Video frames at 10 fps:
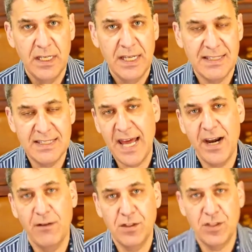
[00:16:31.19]
It's not
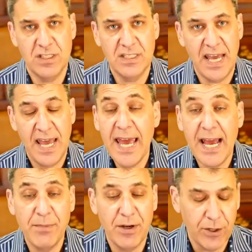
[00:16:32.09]
enough to just say, hey,
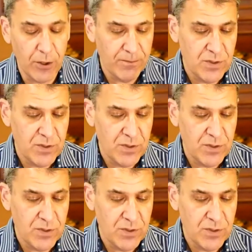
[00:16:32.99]
I'm near you.